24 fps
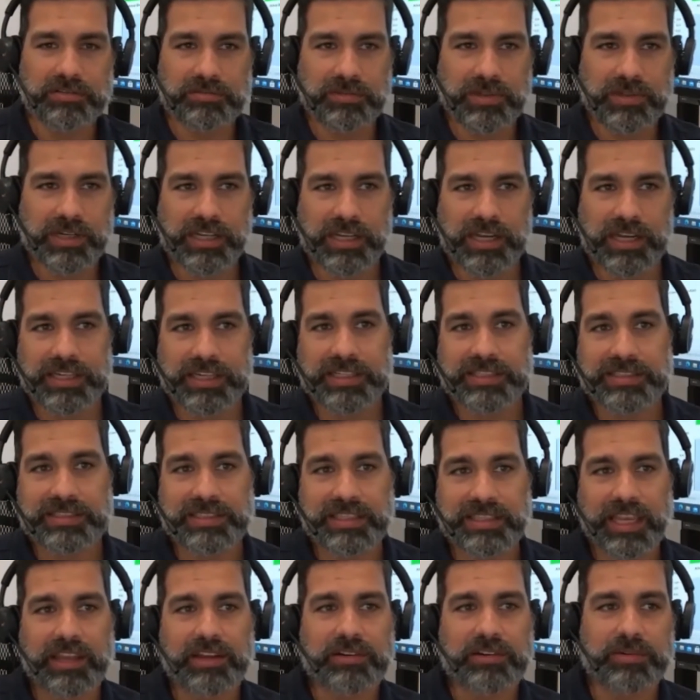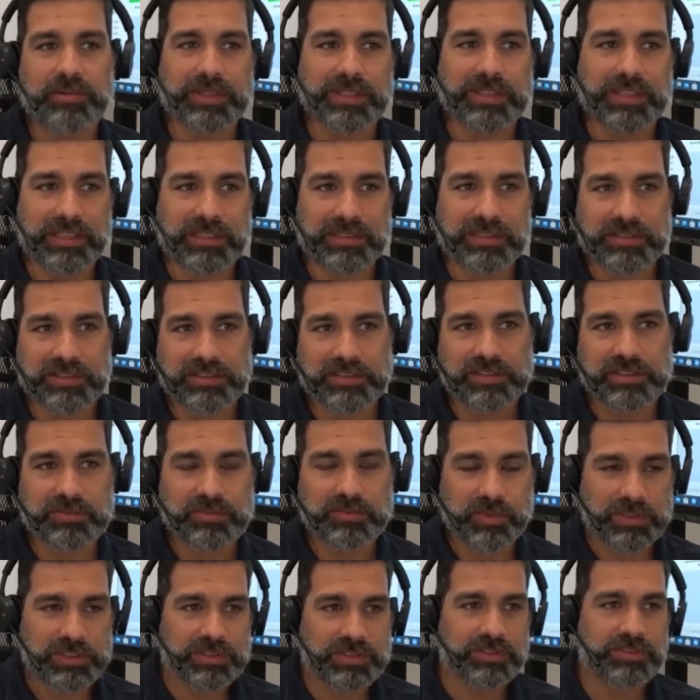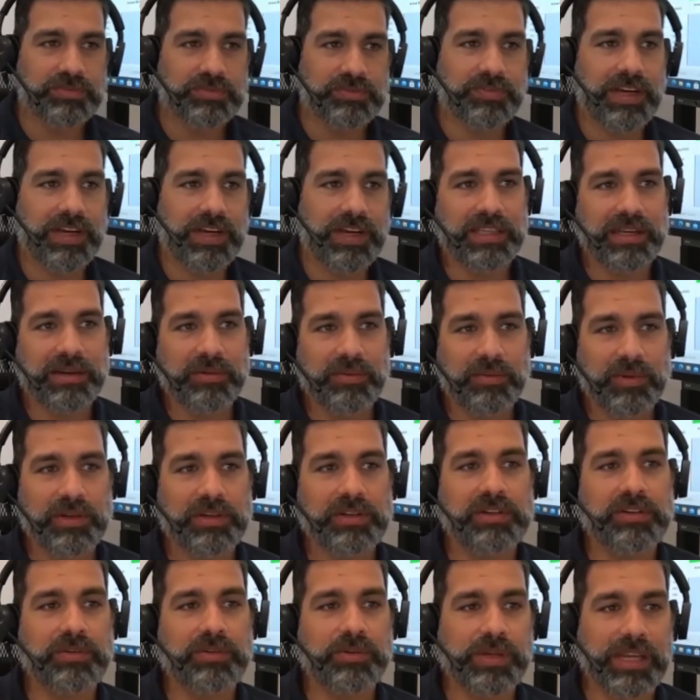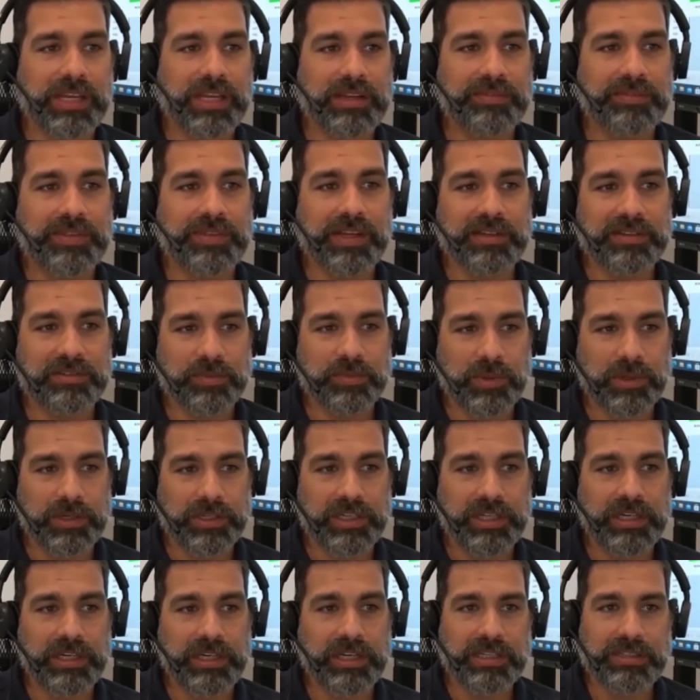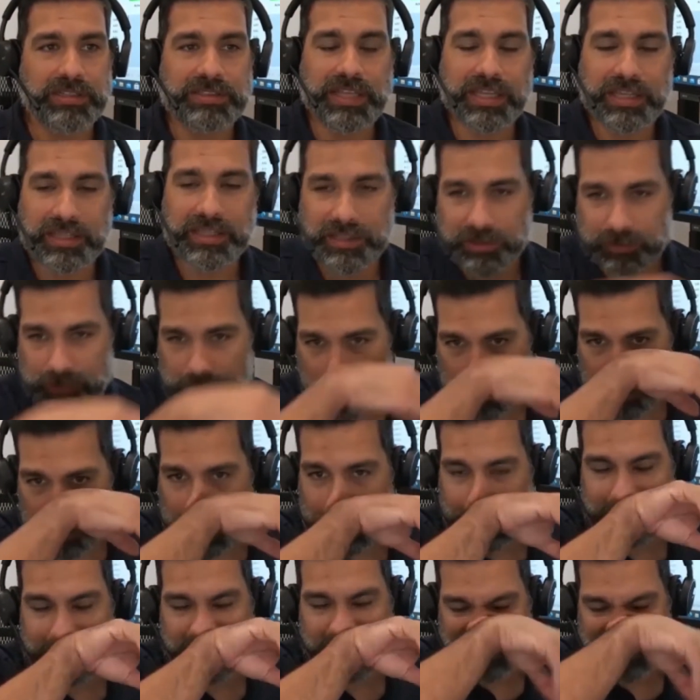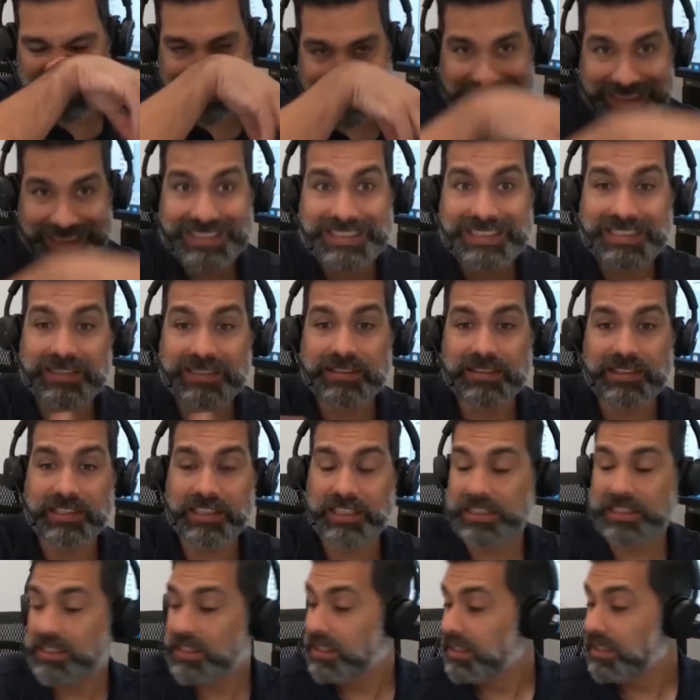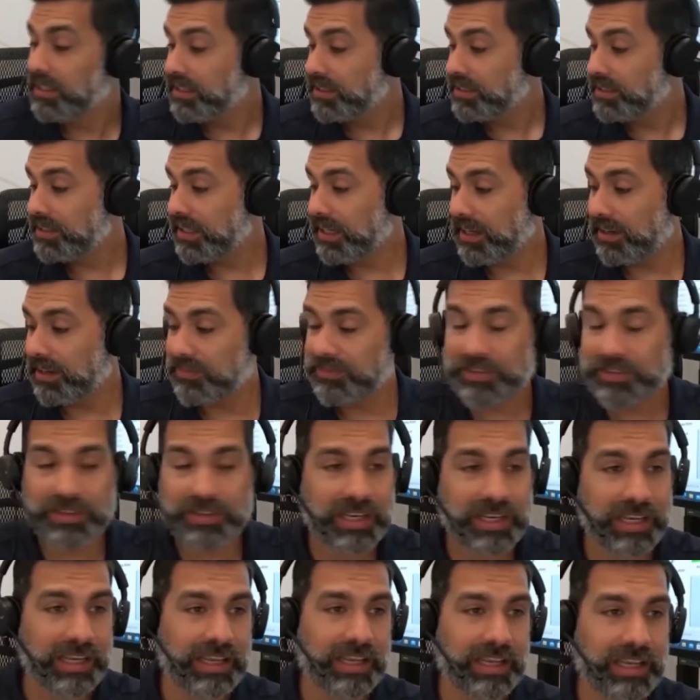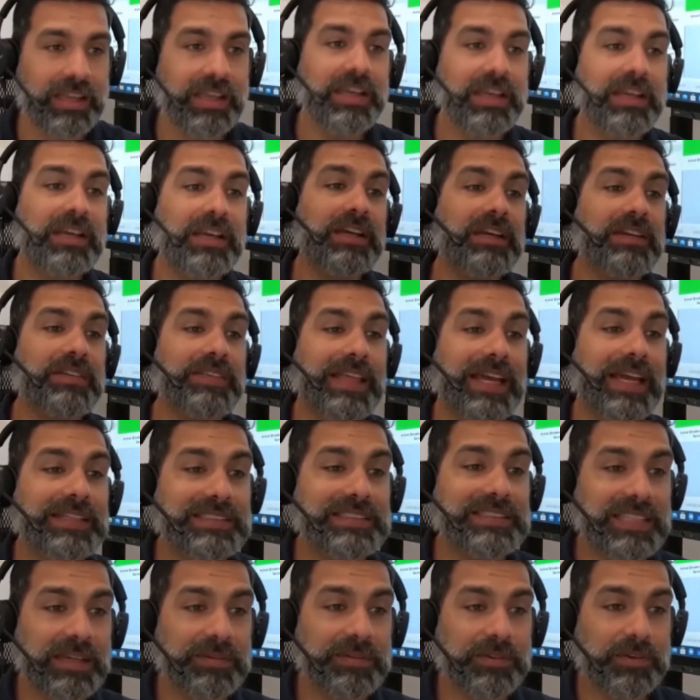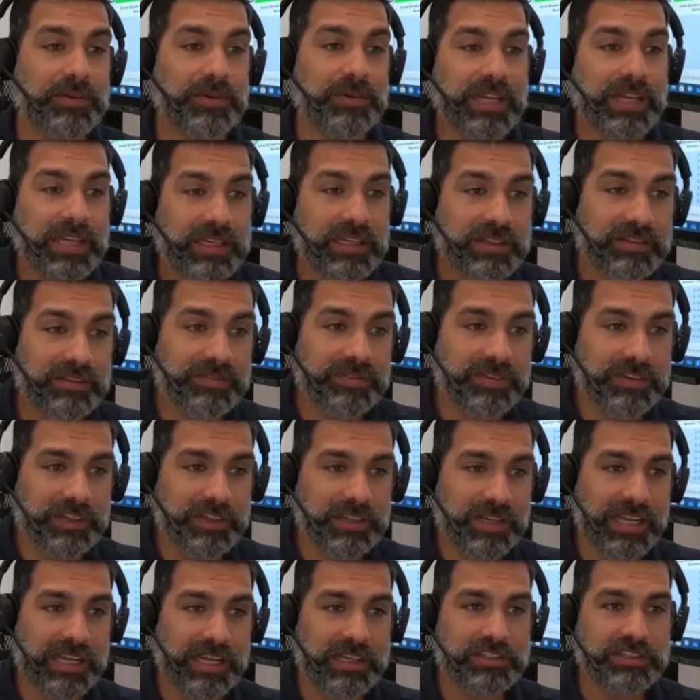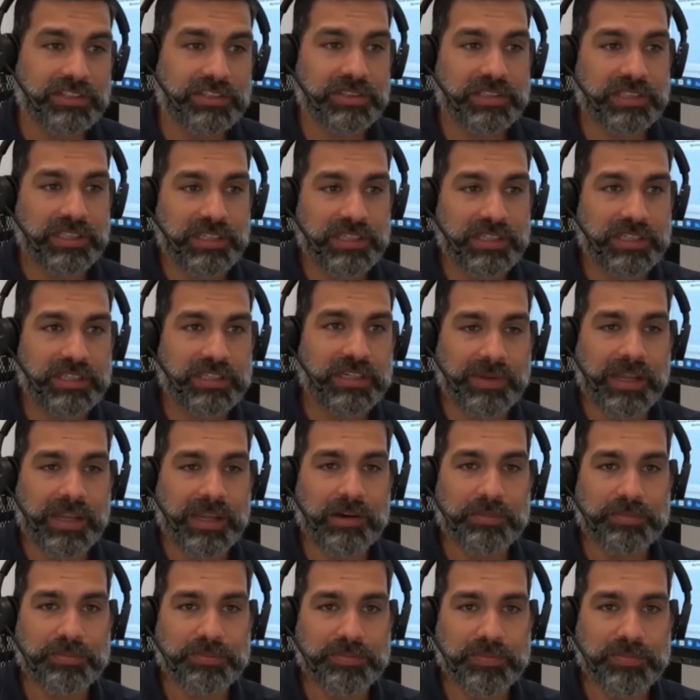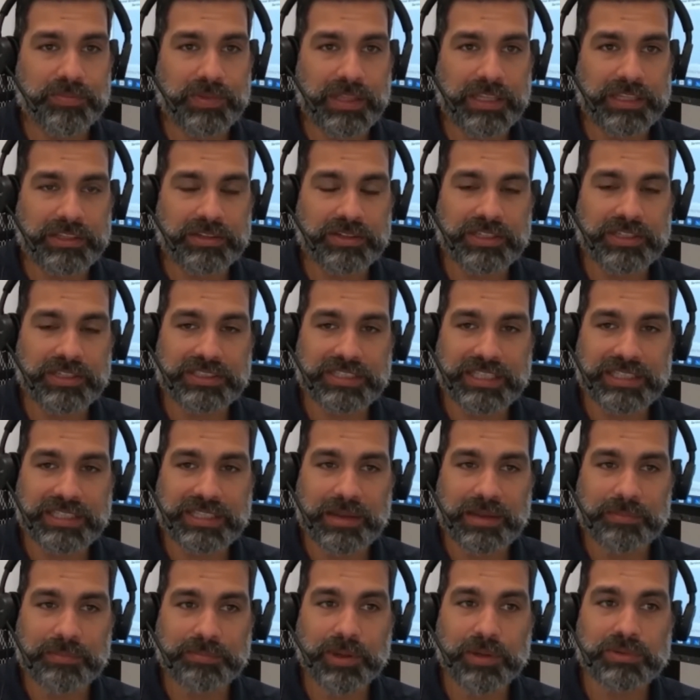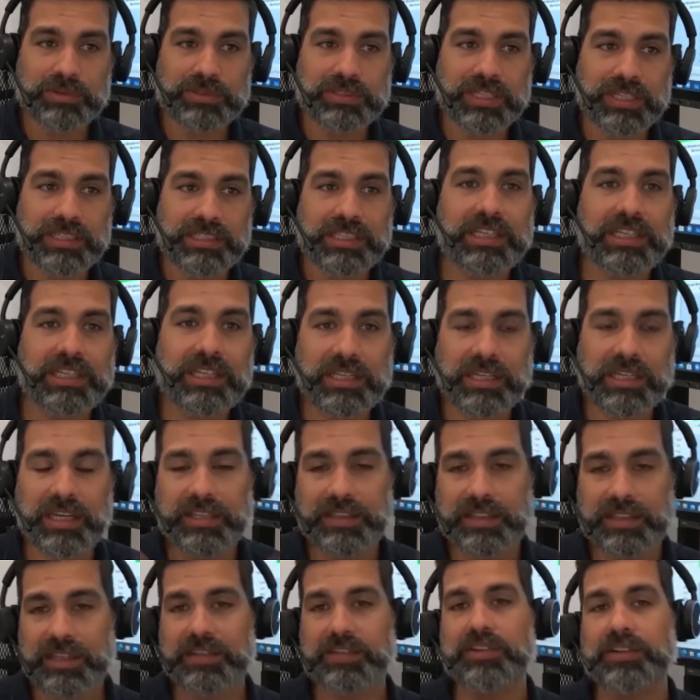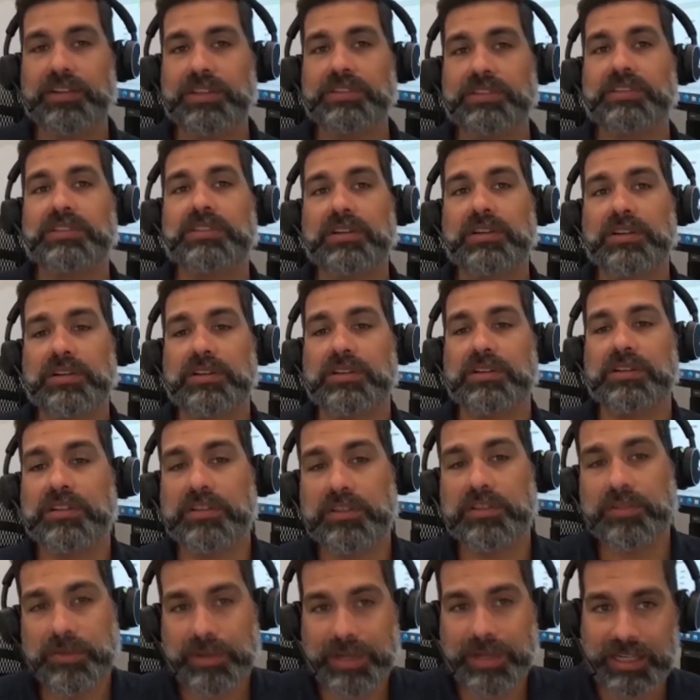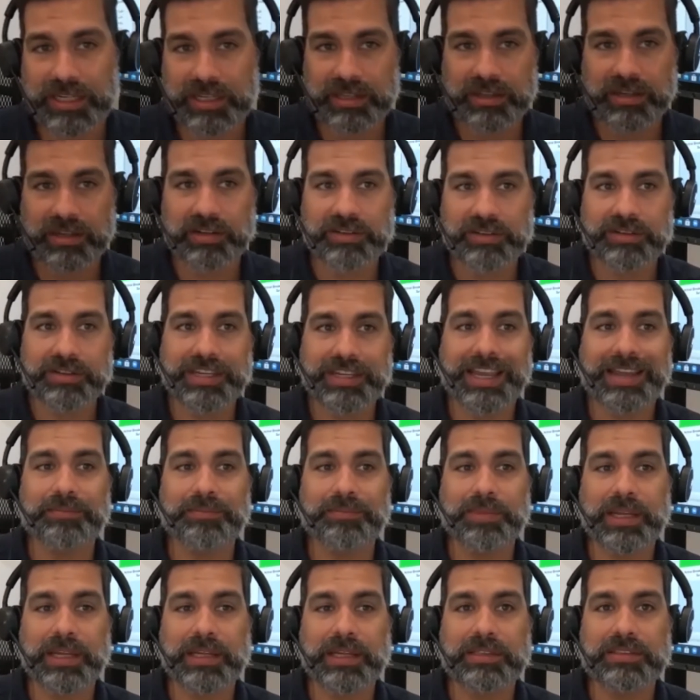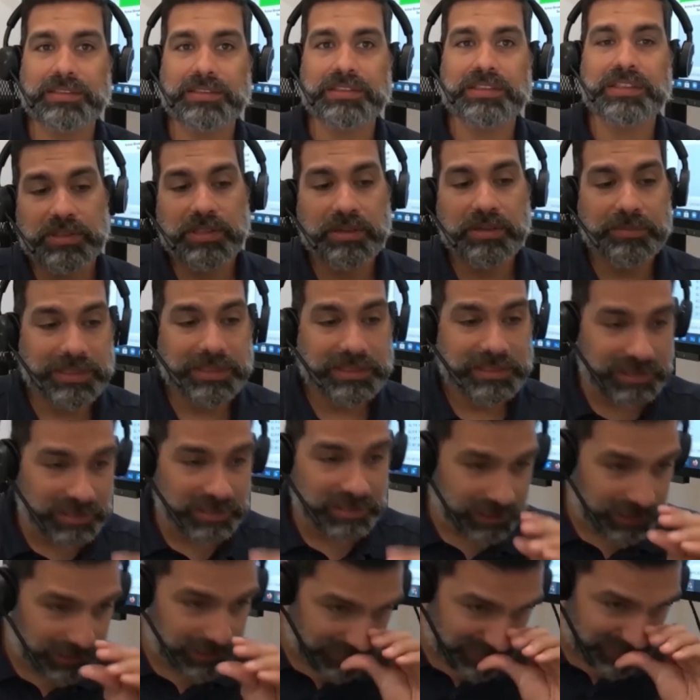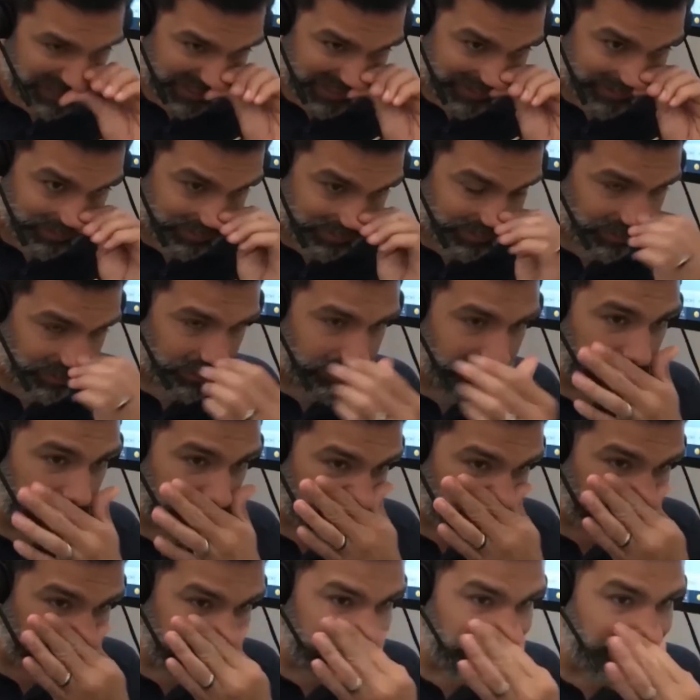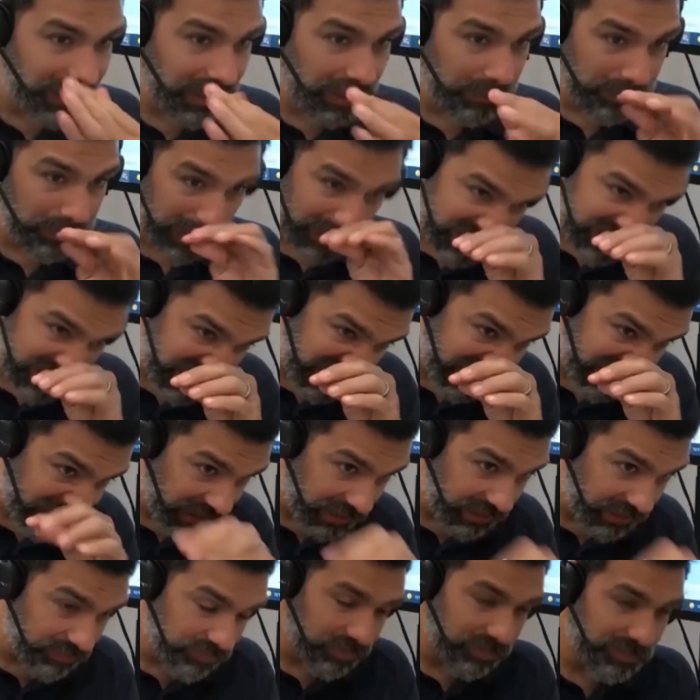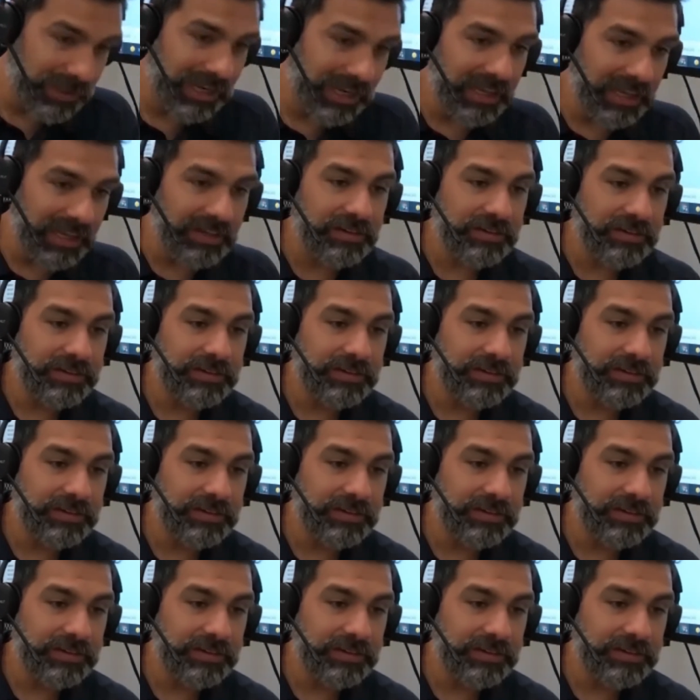I can scale with this. Because once you find that one creative that is working and is getting you ROAS consistently, day after day, that same creative can actually help. Like, you can take that post ID and then you can start creating other campaigns. Let me see, Daniel, do you know how to get a post ID from an ad?